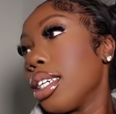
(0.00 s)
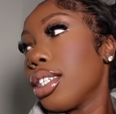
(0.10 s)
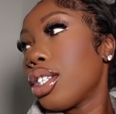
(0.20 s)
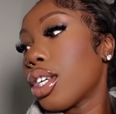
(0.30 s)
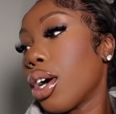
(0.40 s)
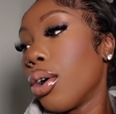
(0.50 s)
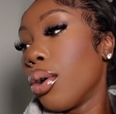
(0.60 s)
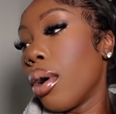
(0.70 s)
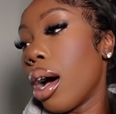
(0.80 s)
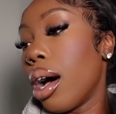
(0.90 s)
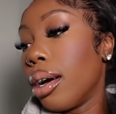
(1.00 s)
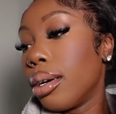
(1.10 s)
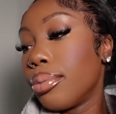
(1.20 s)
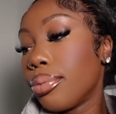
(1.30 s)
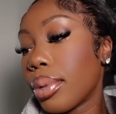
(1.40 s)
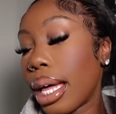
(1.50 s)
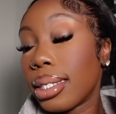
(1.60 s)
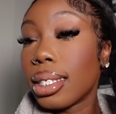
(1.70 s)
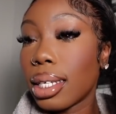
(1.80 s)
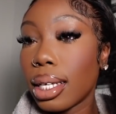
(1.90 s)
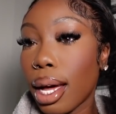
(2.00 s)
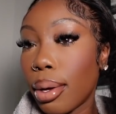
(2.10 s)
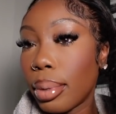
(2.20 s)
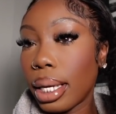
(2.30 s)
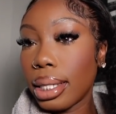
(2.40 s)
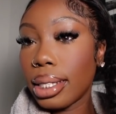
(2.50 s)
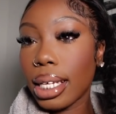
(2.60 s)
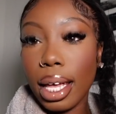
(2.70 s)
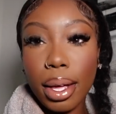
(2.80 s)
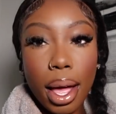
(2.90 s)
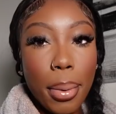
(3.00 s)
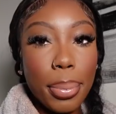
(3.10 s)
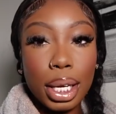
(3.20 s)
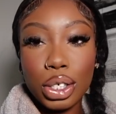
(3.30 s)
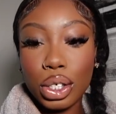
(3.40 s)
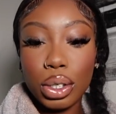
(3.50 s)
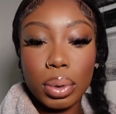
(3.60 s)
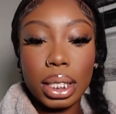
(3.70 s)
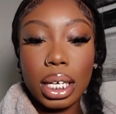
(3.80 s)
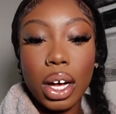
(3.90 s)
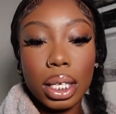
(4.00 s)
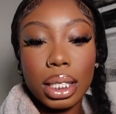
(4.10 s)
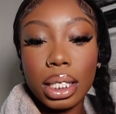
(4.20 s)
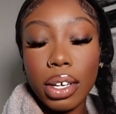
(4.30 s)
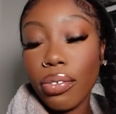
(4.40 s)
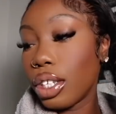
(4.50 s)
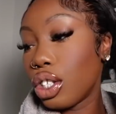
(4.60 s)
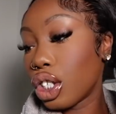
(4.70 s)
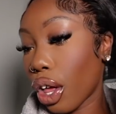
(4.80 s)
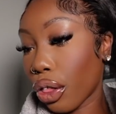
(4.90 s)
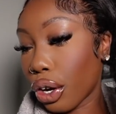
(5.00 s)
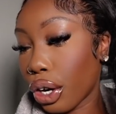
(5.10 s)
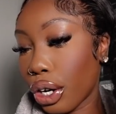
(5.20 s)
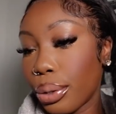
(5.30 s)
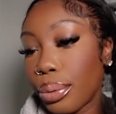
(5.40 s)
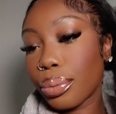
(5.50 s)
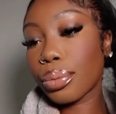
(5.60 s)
So um, Aston's gonna come and take pictures. We're gonna take content of each other.